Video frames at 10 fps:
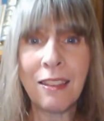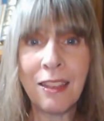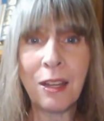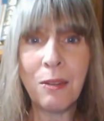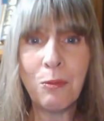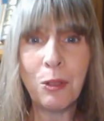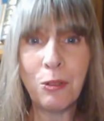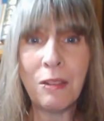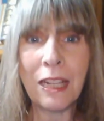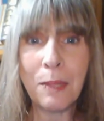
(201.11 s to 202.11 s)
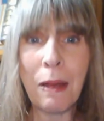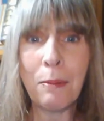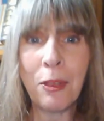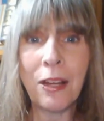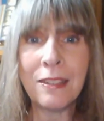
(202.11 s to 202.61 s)
then we'll do daily
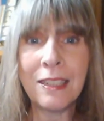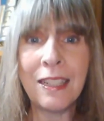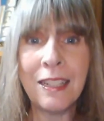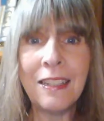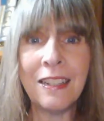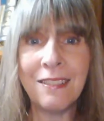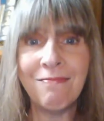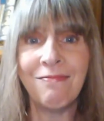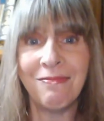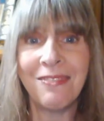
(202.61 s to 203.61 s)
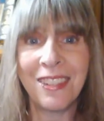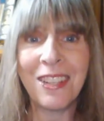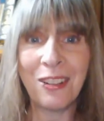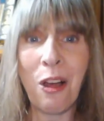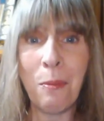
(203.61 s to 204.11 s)
Bible thoughts again, and
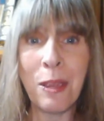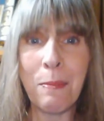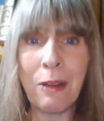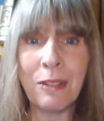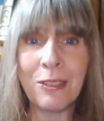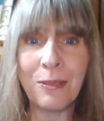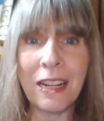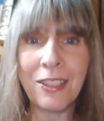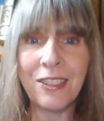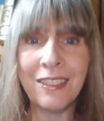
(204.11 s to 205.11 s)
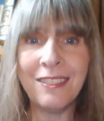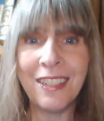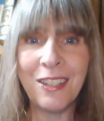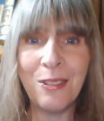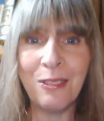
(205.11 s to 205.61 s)
it'll all be about resurrection
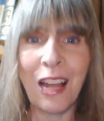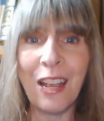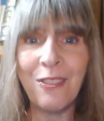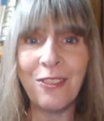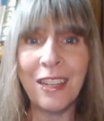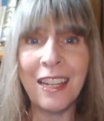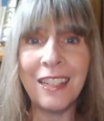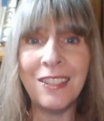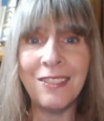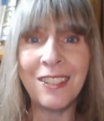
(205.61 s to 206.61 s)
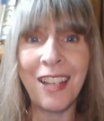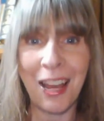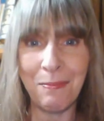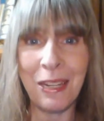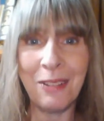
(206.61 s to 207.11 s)
and new life and
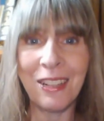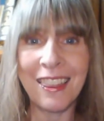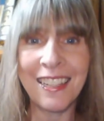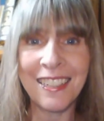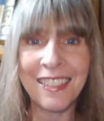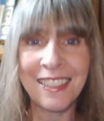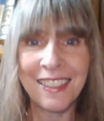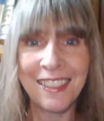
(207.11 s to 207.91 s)
God being with us.